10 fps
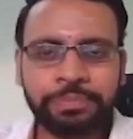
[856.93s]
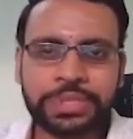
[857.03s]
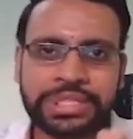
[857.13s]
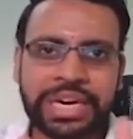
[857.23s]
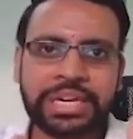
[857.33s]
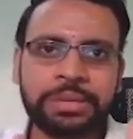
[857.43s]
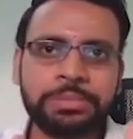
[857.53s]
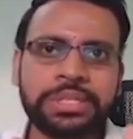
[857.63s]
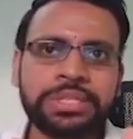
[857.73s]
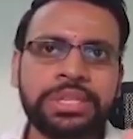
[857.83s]
Static
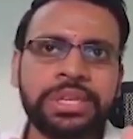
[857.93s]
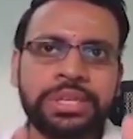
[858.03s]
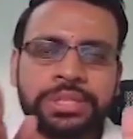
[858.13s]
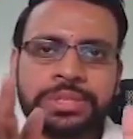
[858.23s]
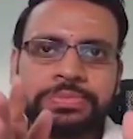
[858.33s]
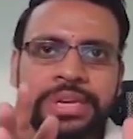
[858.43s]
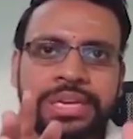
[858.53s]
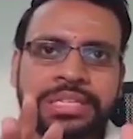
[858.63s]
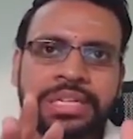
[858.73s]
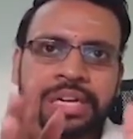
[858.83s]
means this field
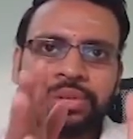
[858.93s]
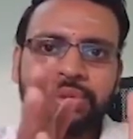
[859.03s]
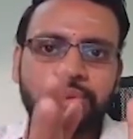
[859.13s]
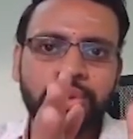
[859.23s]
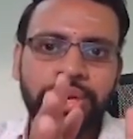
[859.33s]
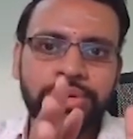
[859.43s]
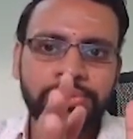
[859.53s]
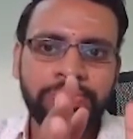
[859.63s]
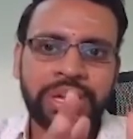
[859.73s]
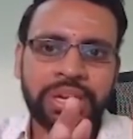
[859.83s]
is not going
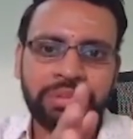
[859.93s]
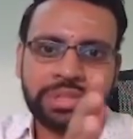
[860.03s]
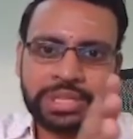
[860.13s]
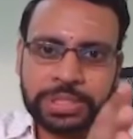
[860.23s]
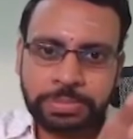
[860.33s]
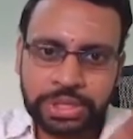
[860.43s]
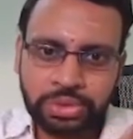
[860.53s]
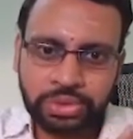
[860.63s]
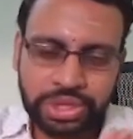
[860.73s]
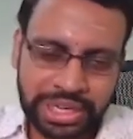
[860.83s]
to vary with respect
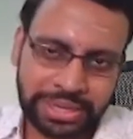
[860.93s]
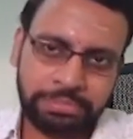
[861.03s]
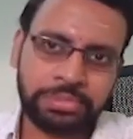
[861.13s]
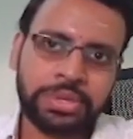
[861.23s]
to time,